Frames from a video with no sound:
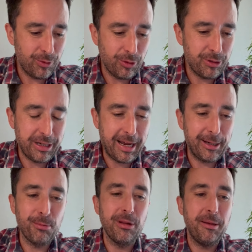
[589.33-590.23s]

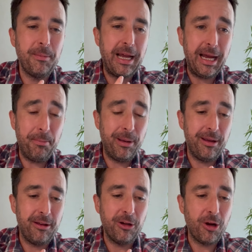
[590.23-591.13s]
undeniably
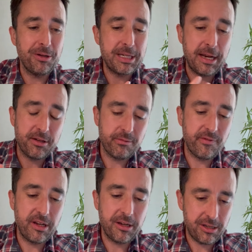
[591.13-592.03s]
happy and content
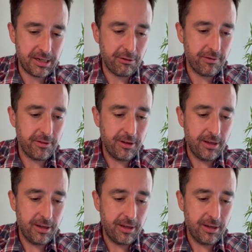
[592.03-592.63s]
within yourself.